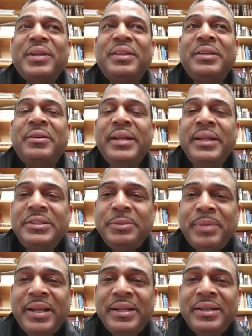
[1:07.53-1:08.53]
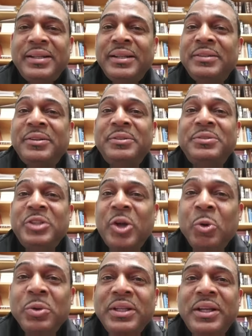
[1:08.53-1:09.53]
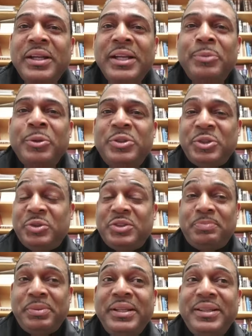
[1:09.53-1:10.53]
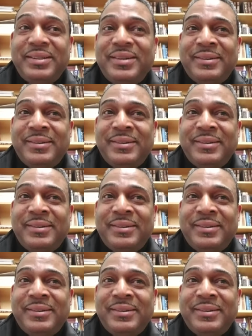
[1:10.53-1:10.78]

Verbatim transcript: they're intubated, and they're totally unable to speak,